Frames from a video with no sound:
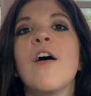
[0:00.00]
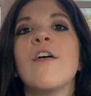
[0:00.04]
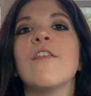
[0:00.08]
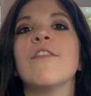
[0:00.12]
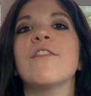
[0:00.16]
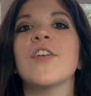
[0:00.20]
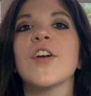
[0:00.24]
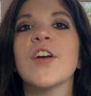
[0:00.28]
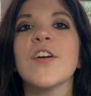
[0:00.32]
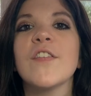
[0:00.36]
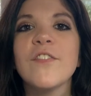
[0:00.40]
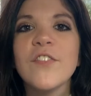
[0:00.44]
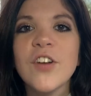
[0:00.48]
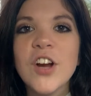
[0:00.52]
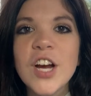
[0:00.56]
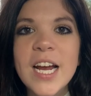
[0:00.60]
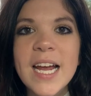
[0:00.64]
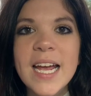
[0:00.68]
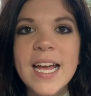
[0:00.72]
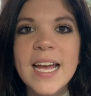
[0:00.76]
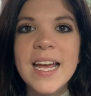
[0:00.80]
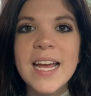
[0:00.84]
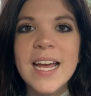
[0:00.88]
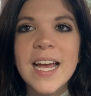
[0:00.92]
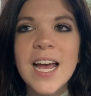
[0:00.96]
for
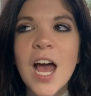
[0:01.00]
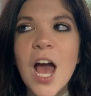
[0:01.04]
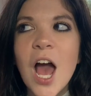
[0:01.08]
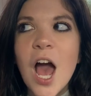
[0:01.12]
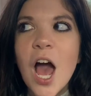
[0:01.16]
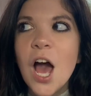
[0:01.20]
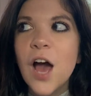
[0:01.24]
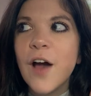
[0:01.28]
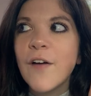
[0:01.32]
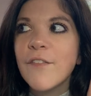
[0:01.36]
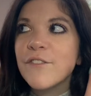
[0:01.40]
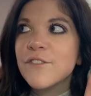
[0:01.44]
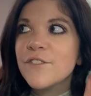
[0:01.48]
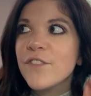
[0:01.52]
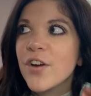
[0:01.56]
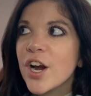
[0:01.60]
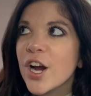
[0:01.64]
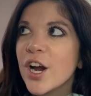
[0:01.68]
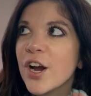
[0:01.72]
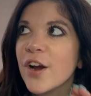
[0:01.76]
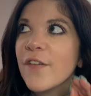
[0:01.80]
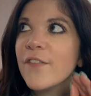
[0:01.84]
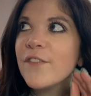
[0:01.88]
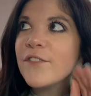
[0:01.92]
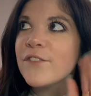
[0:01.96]
free.
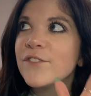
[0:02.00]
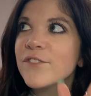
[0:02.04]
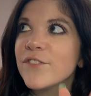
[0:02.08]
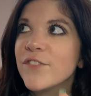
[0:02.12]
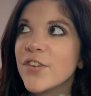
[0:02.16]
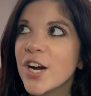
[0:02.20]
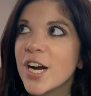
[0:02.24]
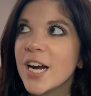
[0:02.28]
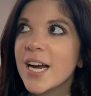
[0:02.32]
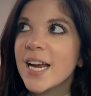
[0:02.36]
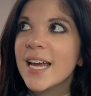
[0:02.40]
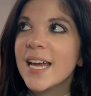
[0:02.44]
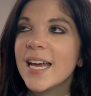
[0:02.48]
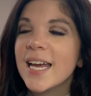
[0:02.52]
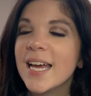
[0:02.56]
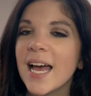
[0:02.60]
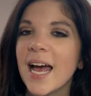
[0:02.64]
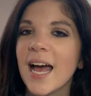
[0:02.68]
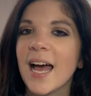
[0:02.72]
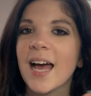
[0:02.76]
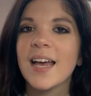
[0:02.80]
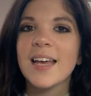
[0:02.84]
For free!